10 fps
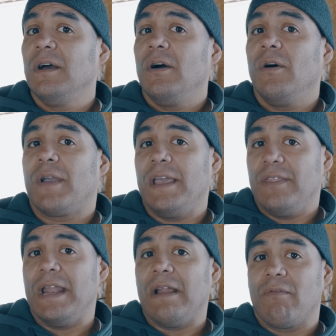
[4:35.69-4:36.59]
Okay,
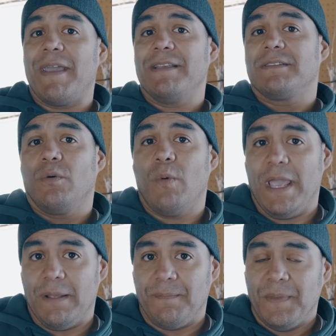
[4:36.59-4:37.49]
then I raise the
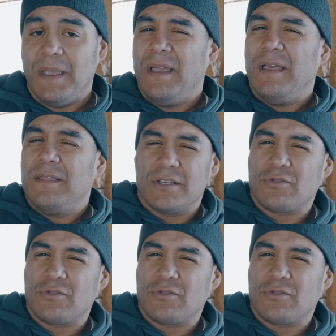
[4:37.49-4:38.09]
weight. The